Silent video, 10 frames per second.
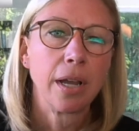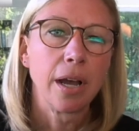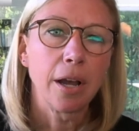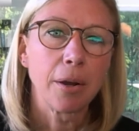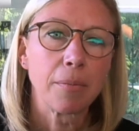
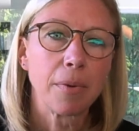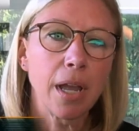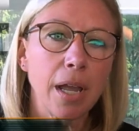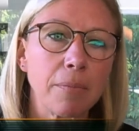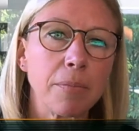
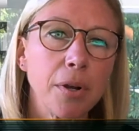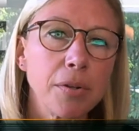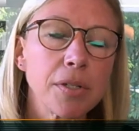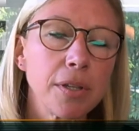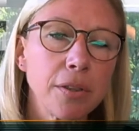and
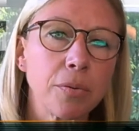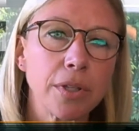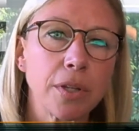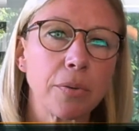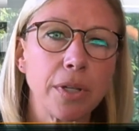mostly the
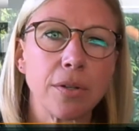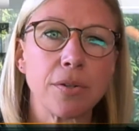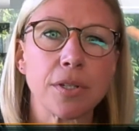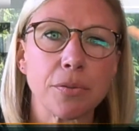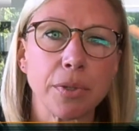word that we
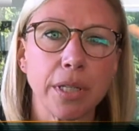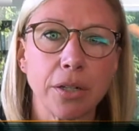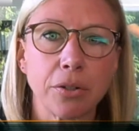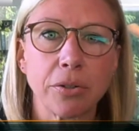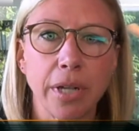use is really
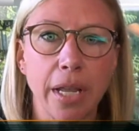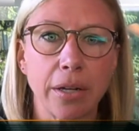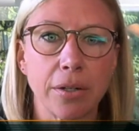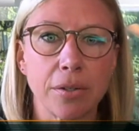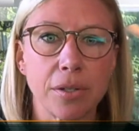
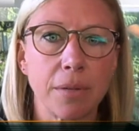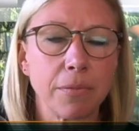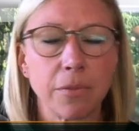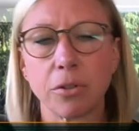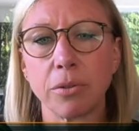creators,
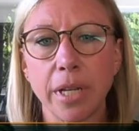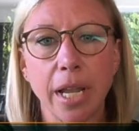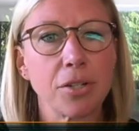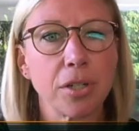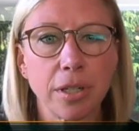and
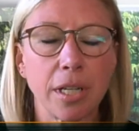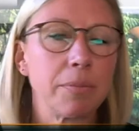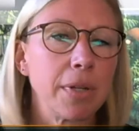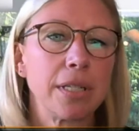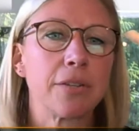creation
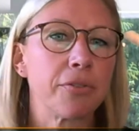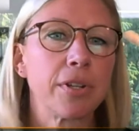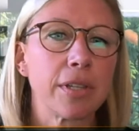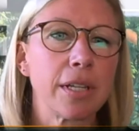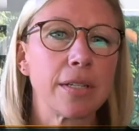can mean
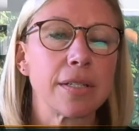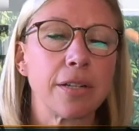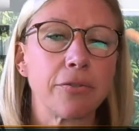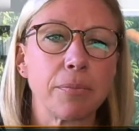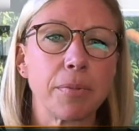different things to
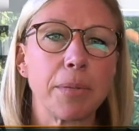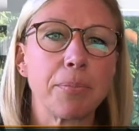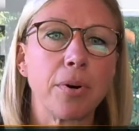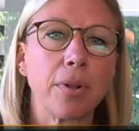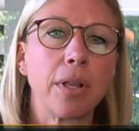different
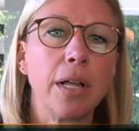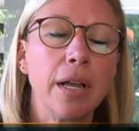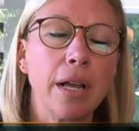people.